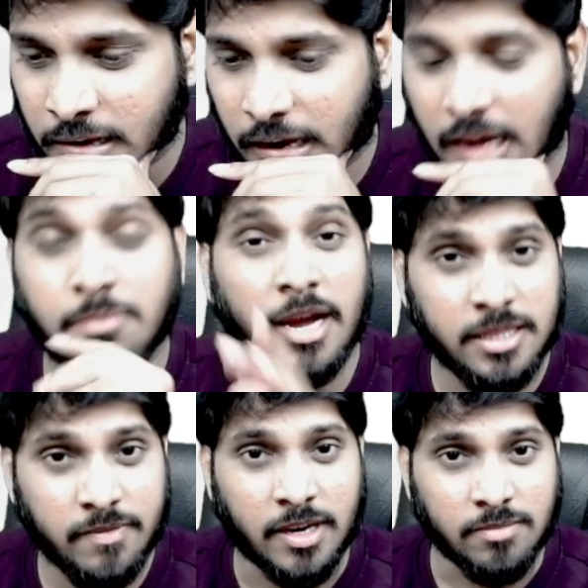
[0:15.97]
And by
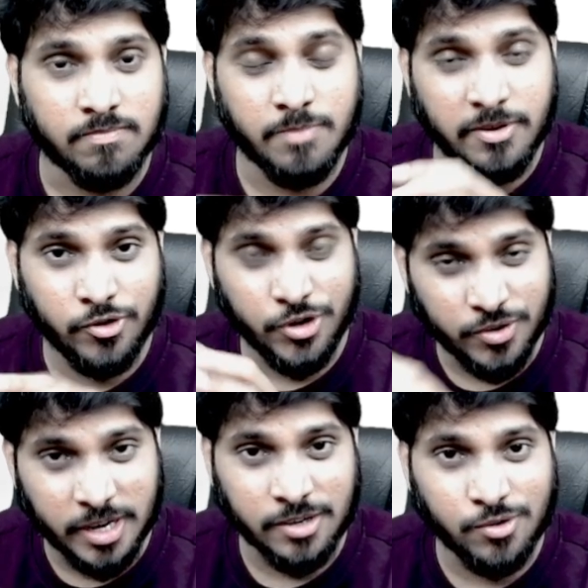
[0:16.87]
the way, before you
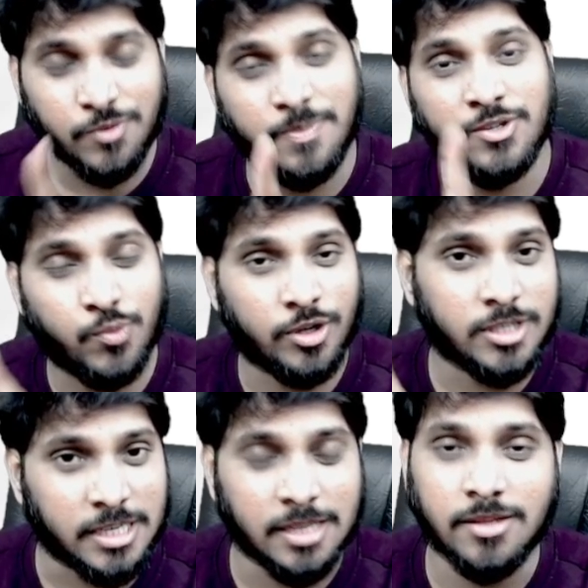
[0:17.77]
conclude, please
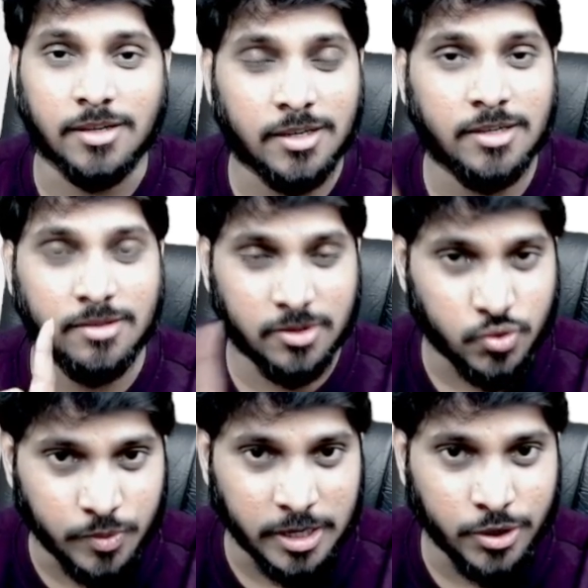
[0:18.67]
watch till the end this
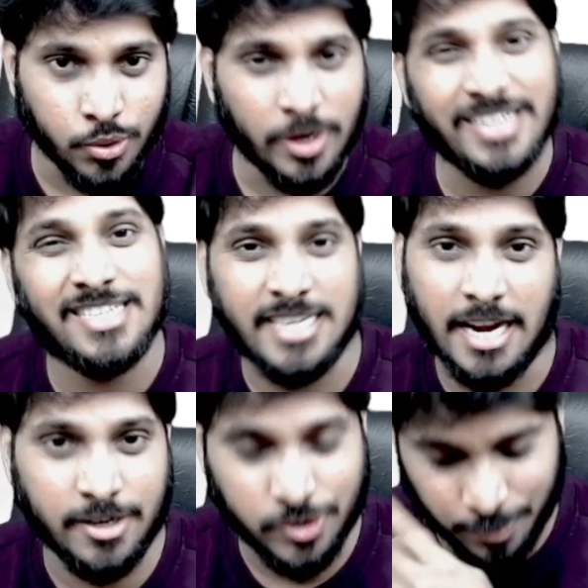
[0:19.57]
video at
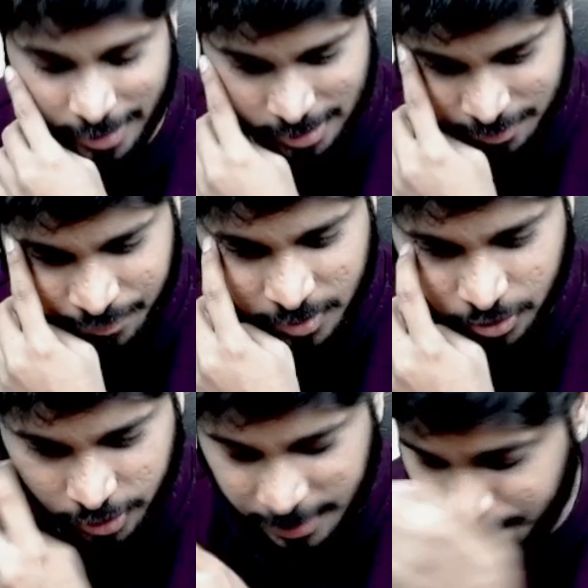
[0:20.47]
standard speed.
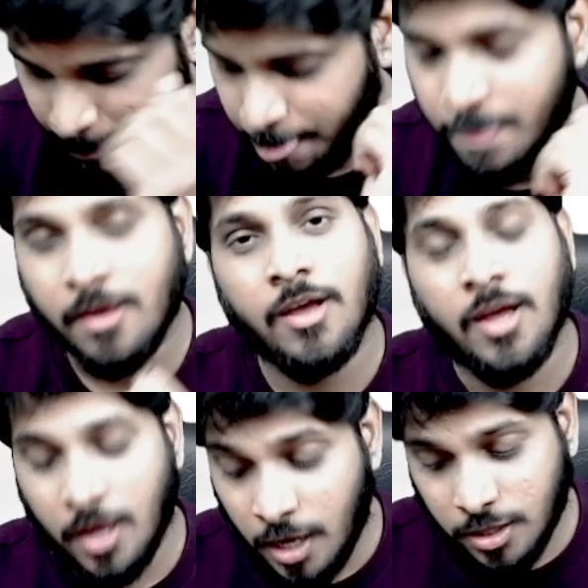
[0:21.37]
Okay.
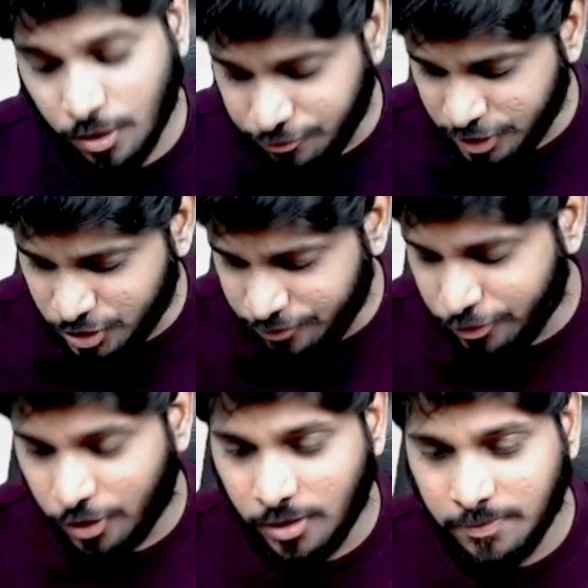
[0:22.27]
Now, first of
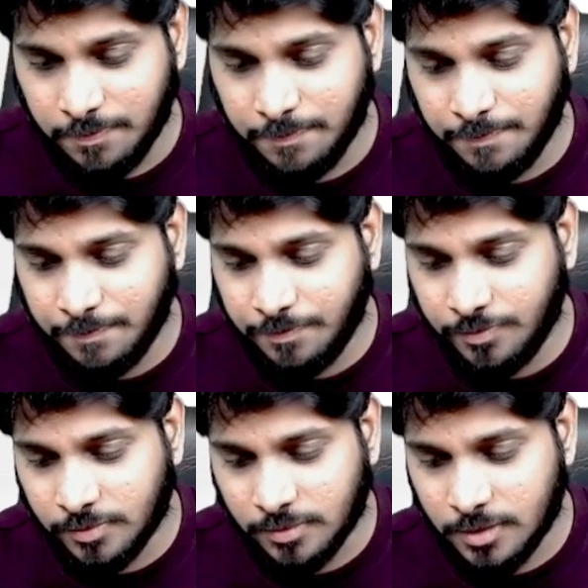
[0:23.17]
all,
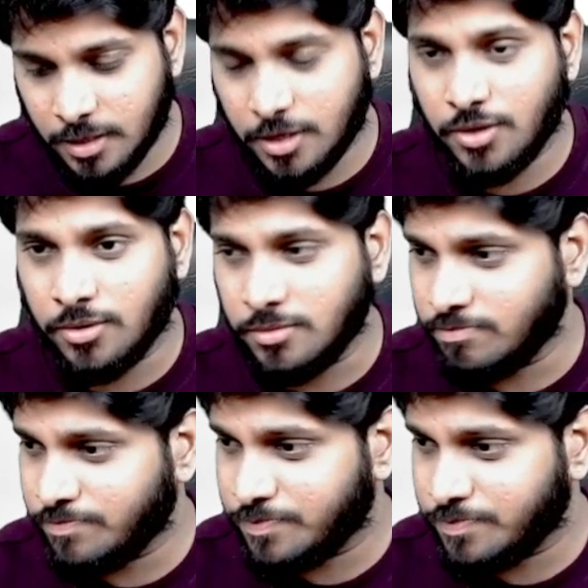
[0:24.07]
you know,